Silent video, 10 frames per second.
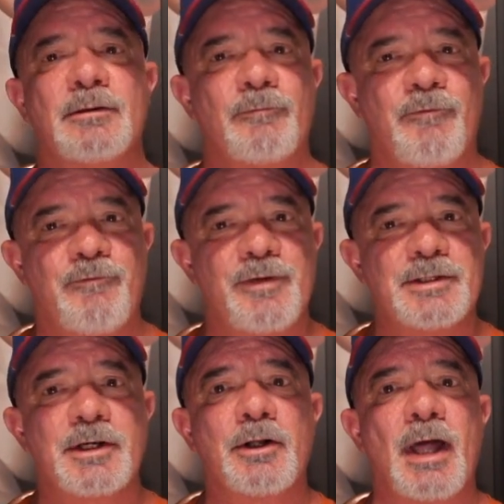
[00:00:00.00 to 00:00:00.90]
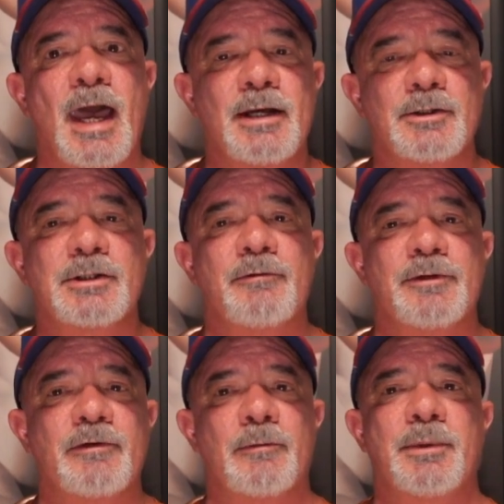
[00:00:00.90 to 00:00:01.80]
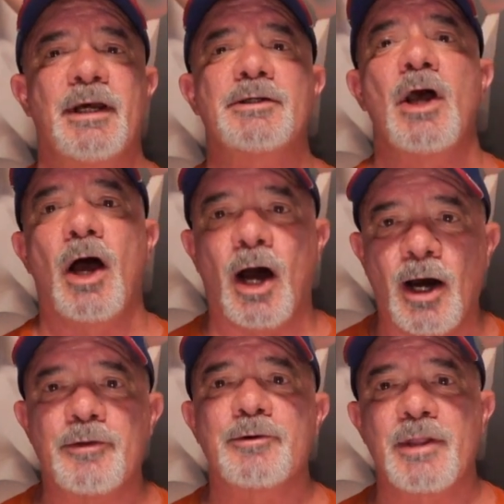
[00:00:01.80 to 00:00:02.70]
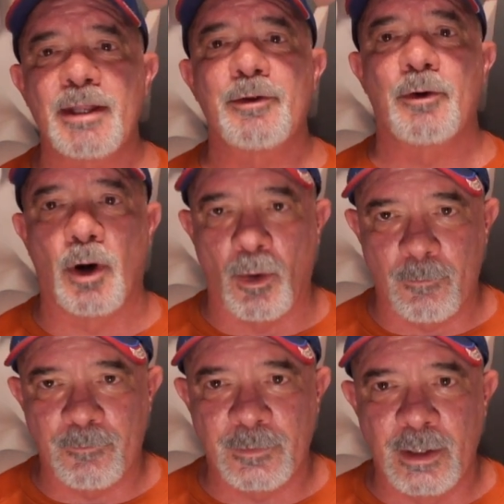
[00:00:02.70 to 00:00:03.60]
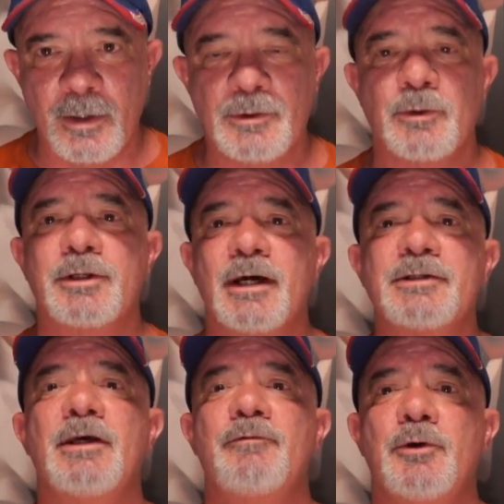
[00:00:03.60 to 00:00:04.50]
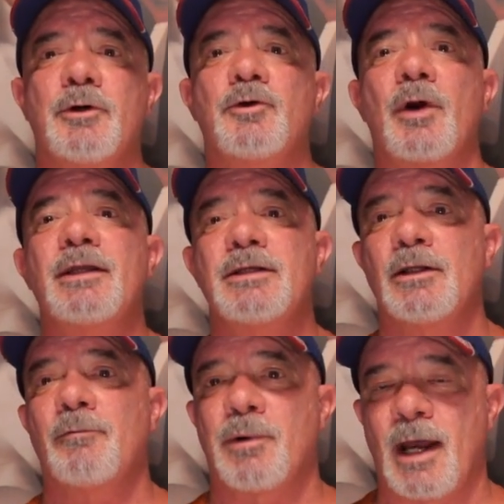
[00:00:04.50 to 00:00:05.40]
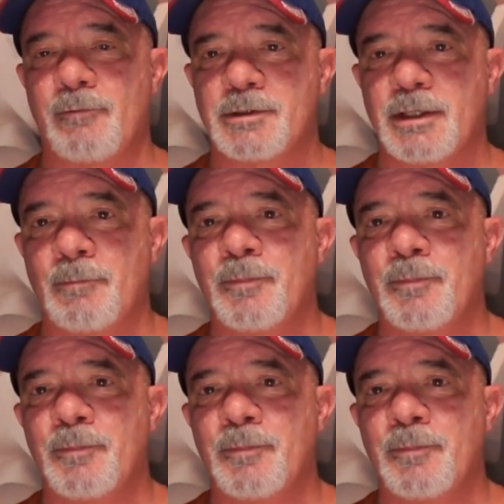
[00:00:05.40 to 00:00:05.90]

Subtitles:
physical address of a different place other than their home. So it does give you a great deal of privacy.